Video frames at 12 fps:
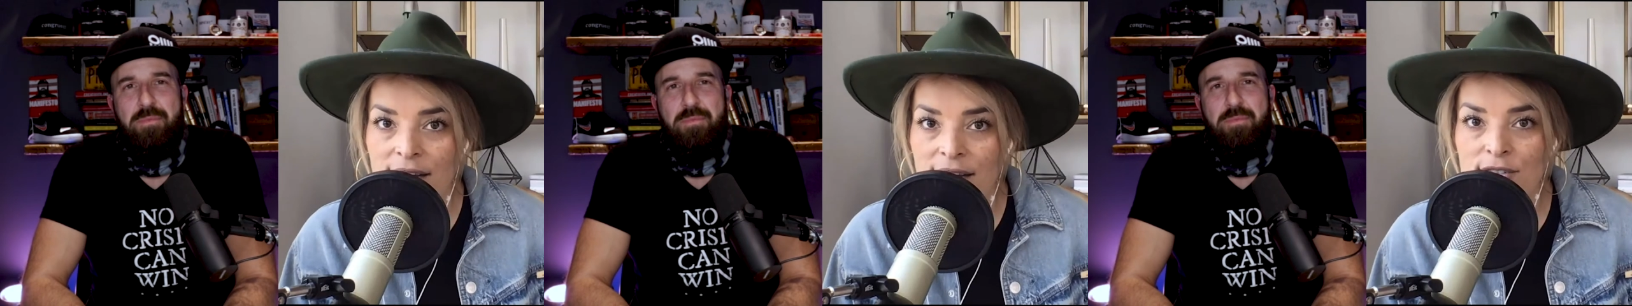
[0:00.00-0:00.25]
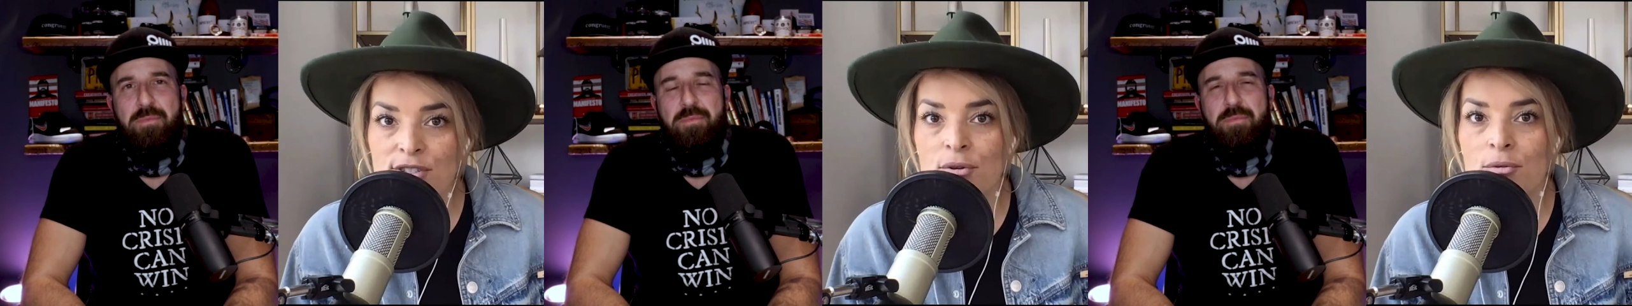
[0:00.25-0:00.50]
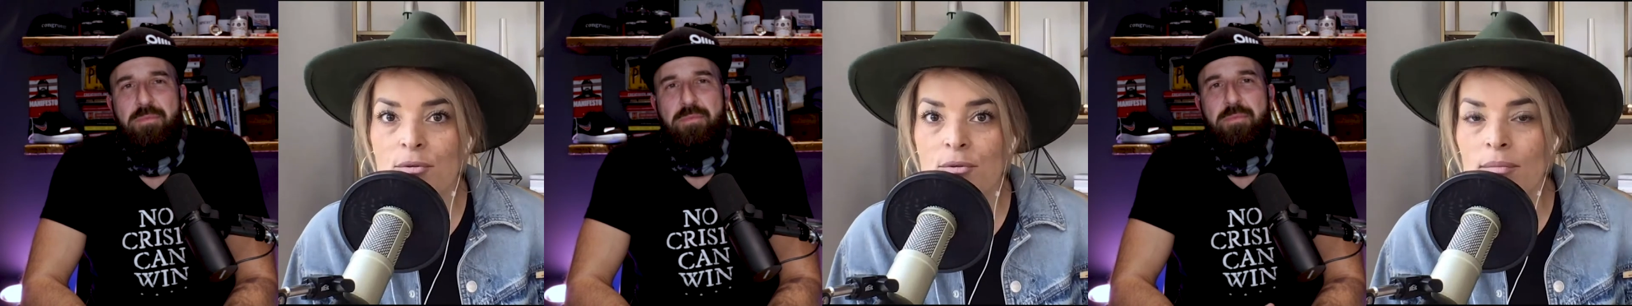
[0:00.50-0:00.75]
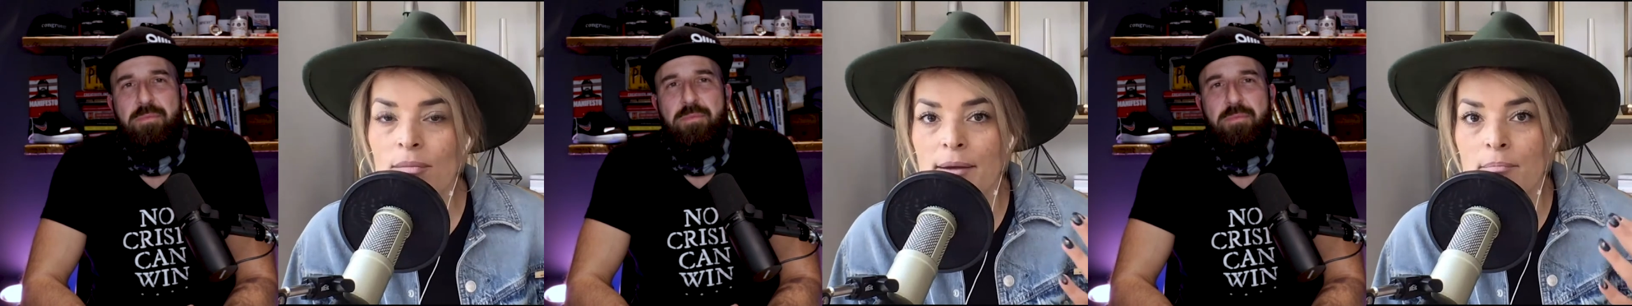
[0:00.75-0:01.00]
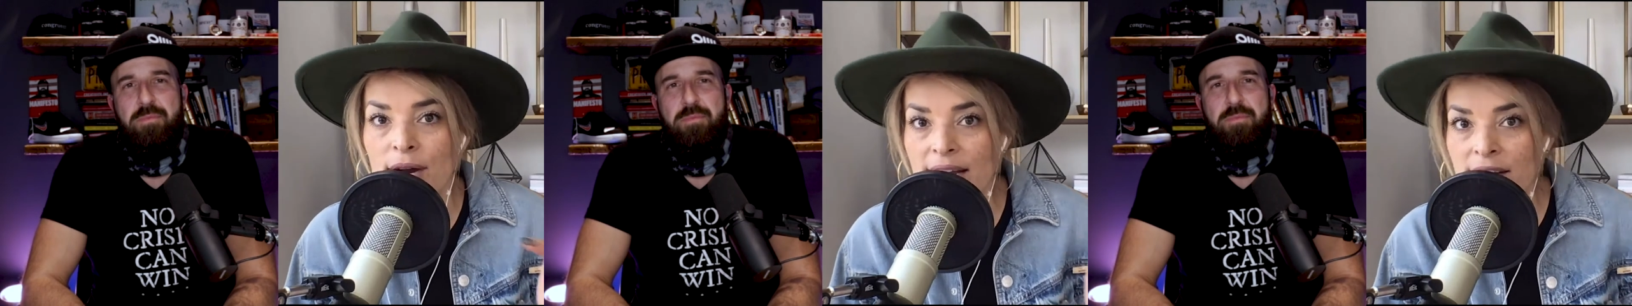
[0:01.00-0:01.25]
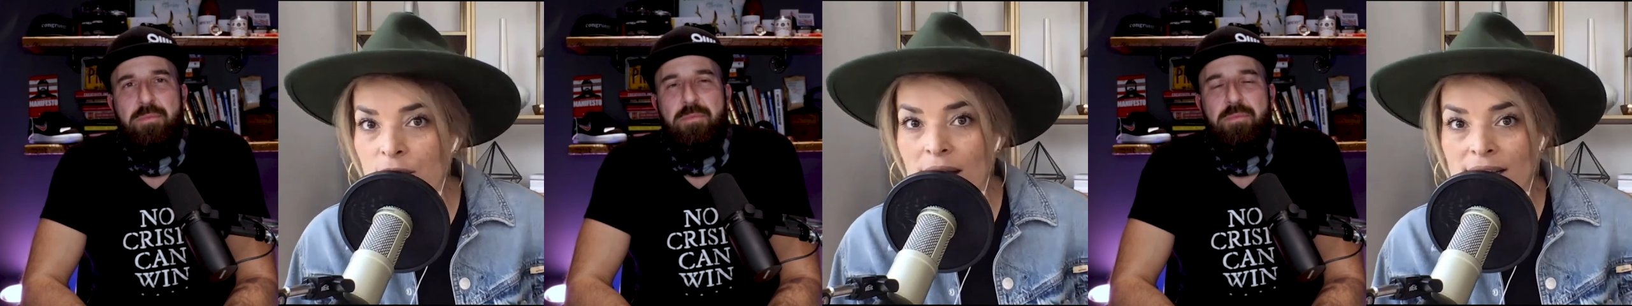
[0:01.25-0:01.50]
Speaker 1: and so my
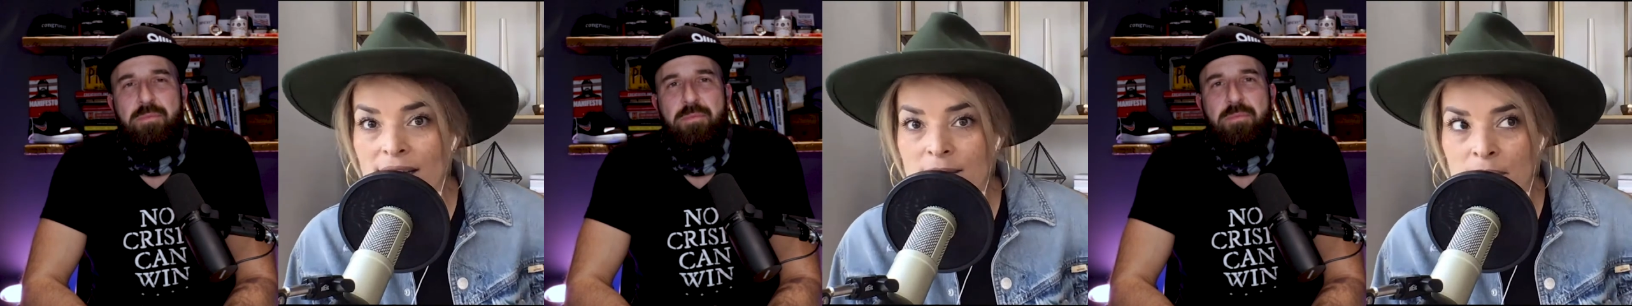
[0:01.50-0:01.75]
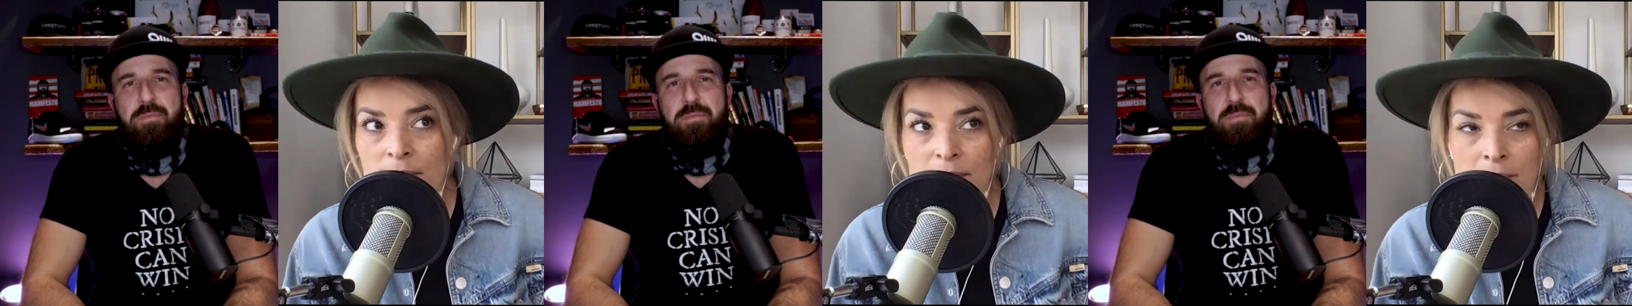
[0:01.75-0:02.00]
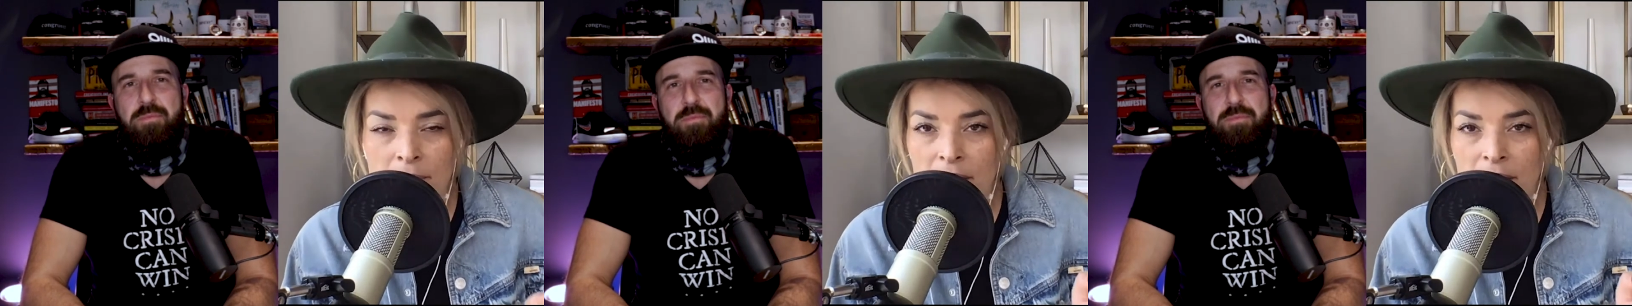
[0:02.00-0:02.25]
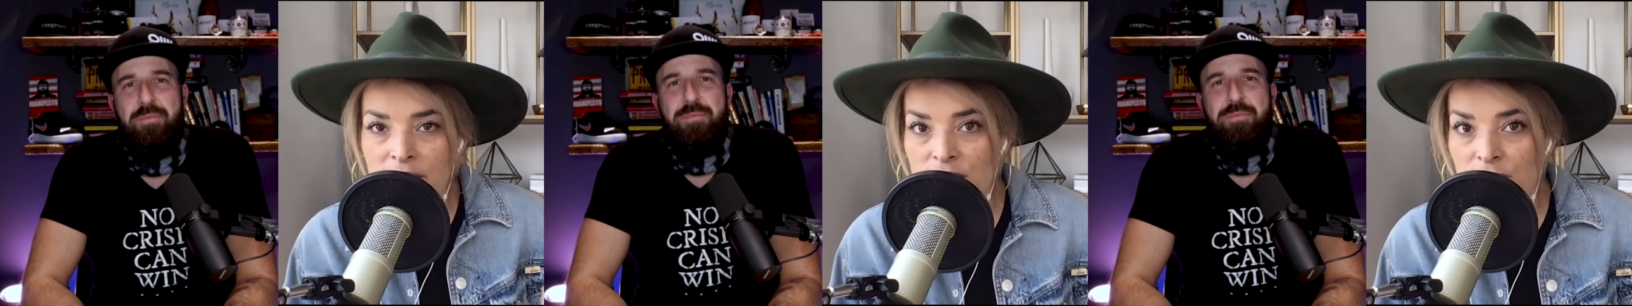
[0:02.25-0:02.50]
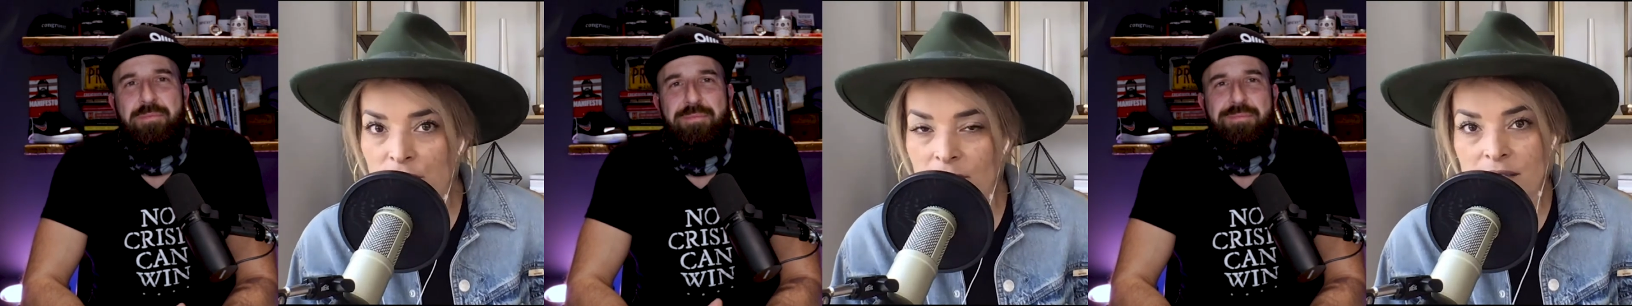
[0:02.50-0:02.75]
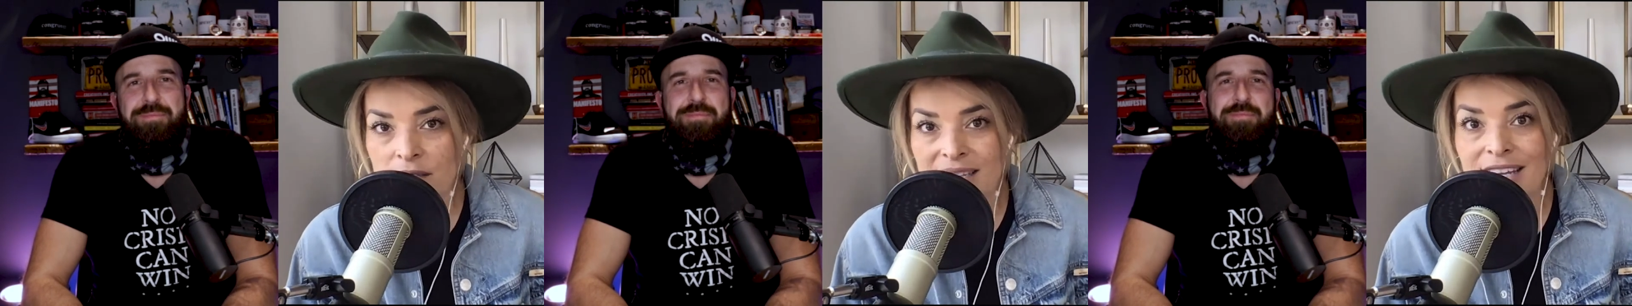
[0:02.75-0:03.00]
brand new husband we'd been married just a few
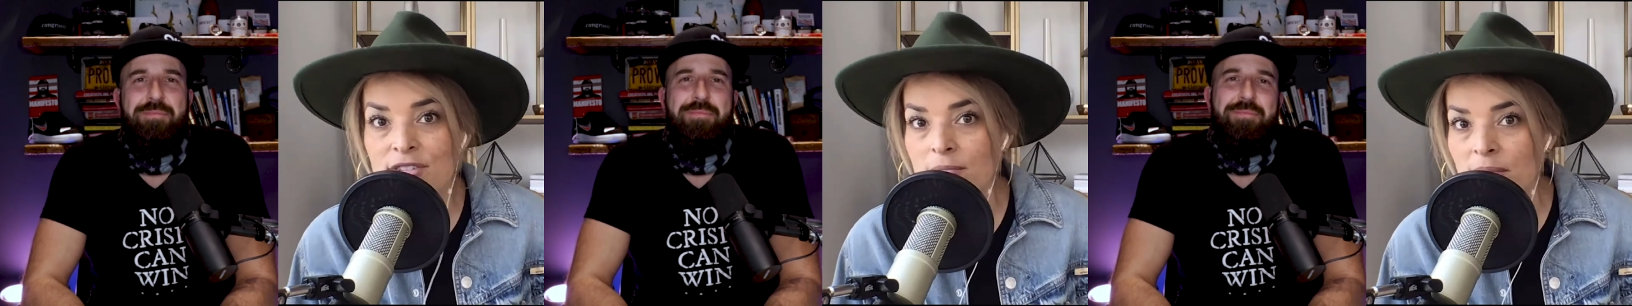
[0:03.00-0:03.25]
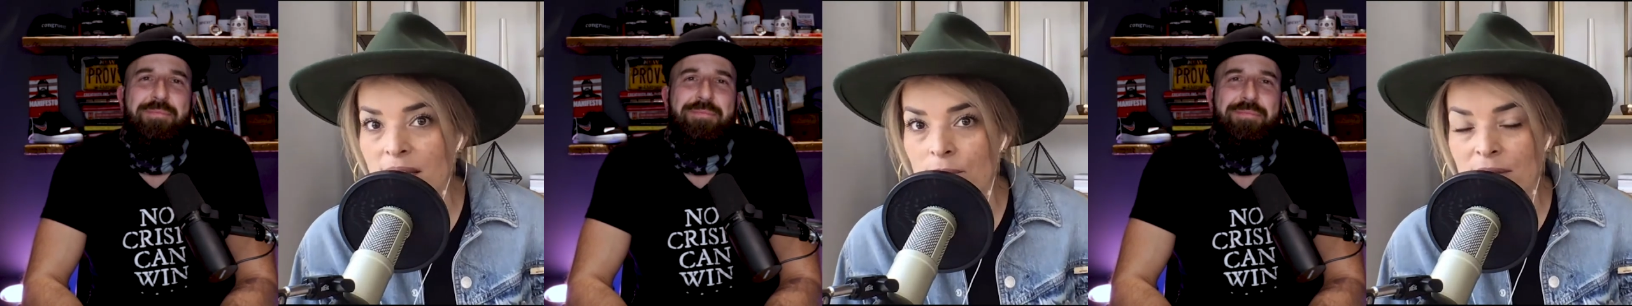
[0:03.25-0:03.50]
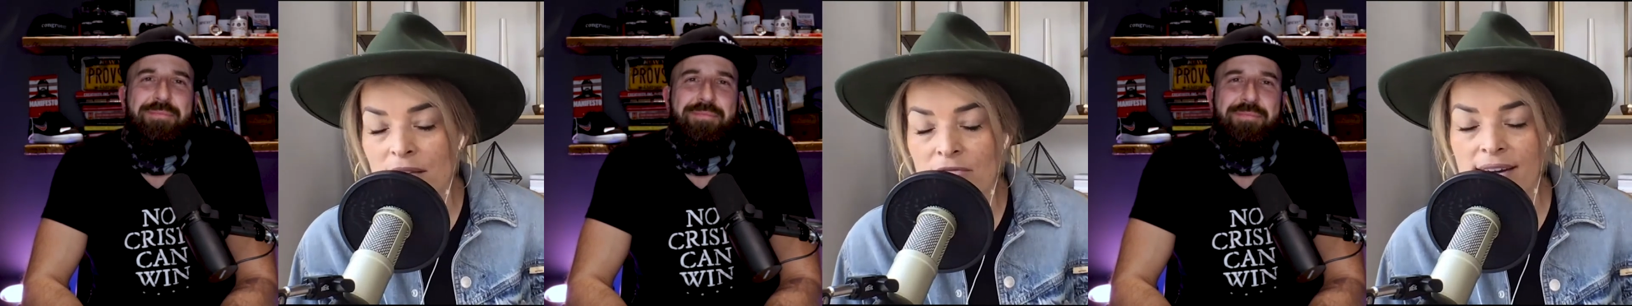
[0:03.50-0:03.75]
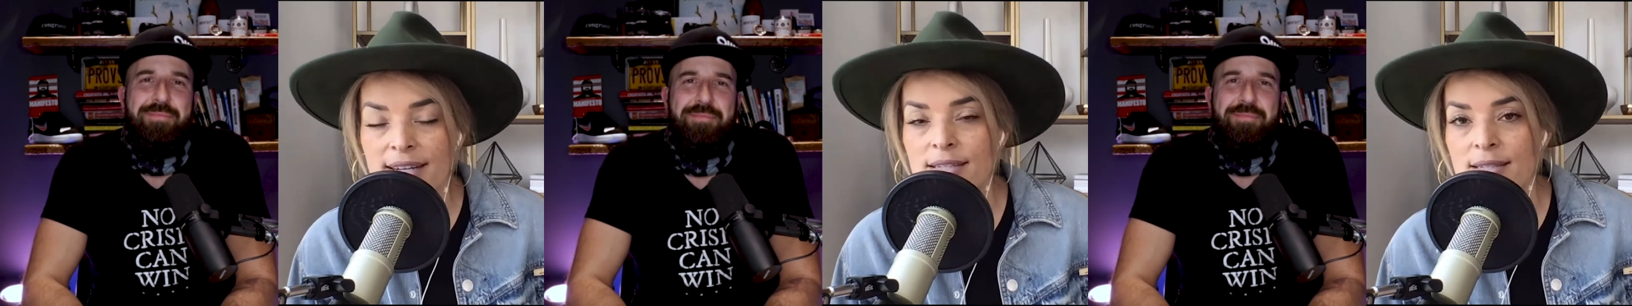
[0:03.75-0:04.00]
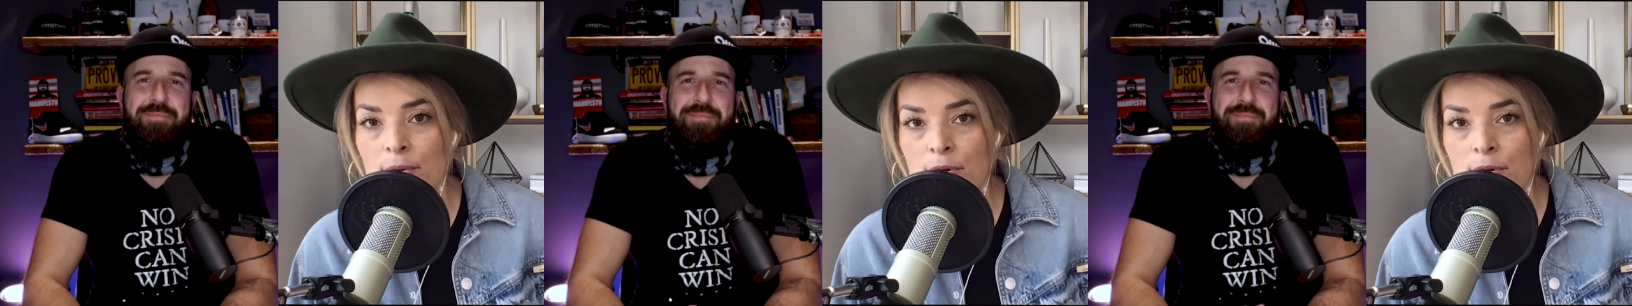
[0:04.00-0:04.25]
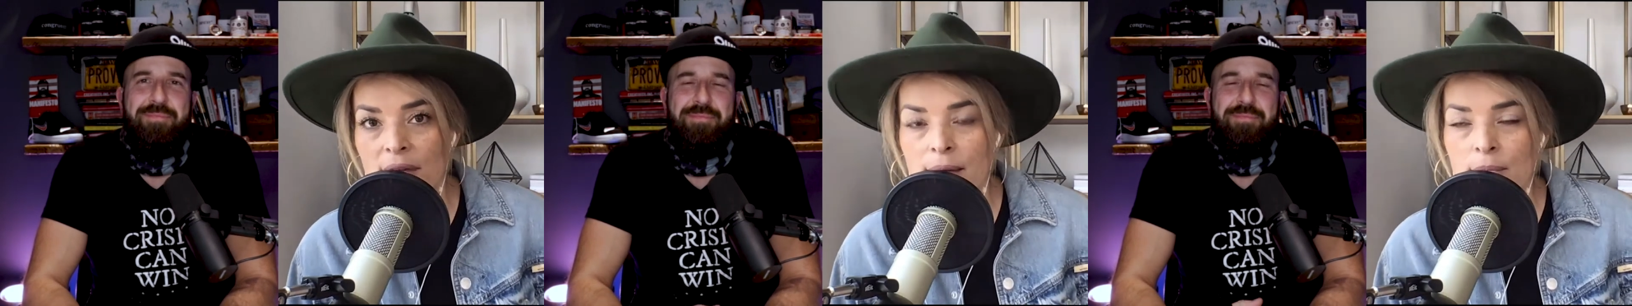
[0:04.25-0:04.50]
months gifted me with a very
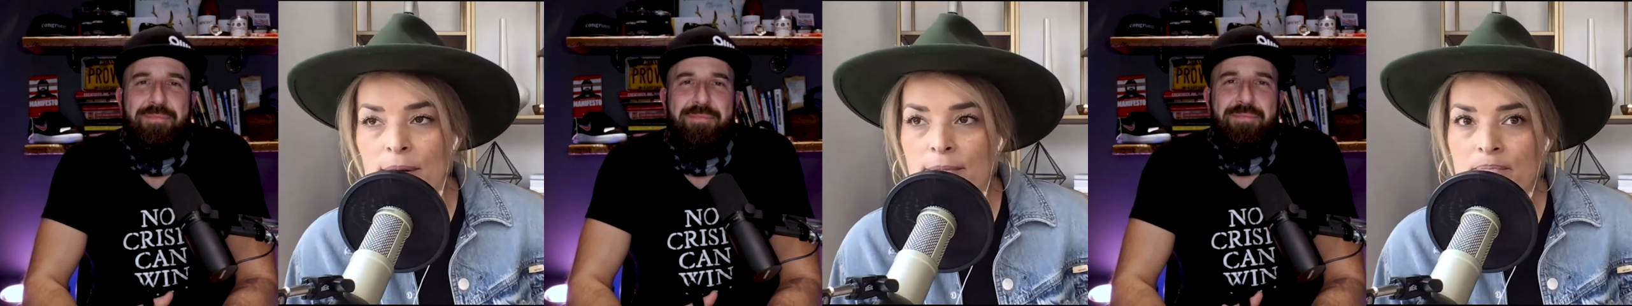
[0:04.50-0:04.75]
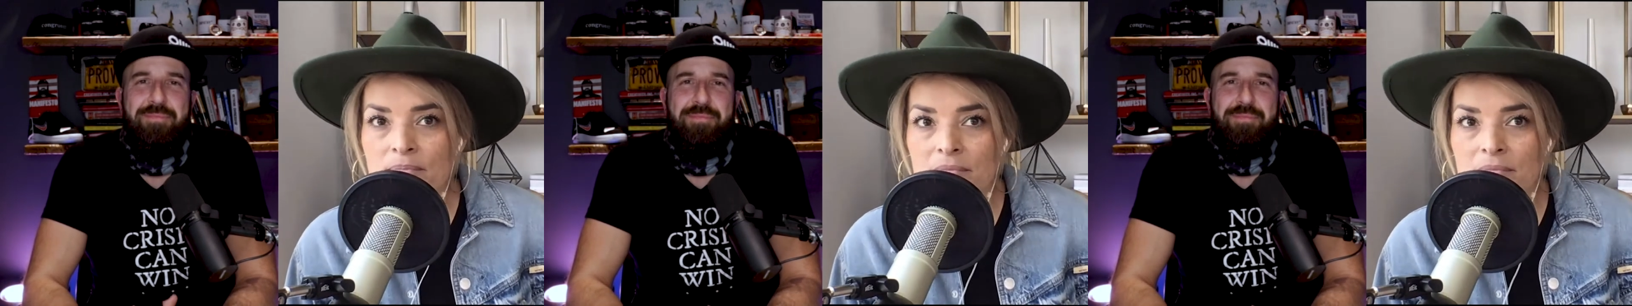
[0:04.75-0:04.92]
simple camera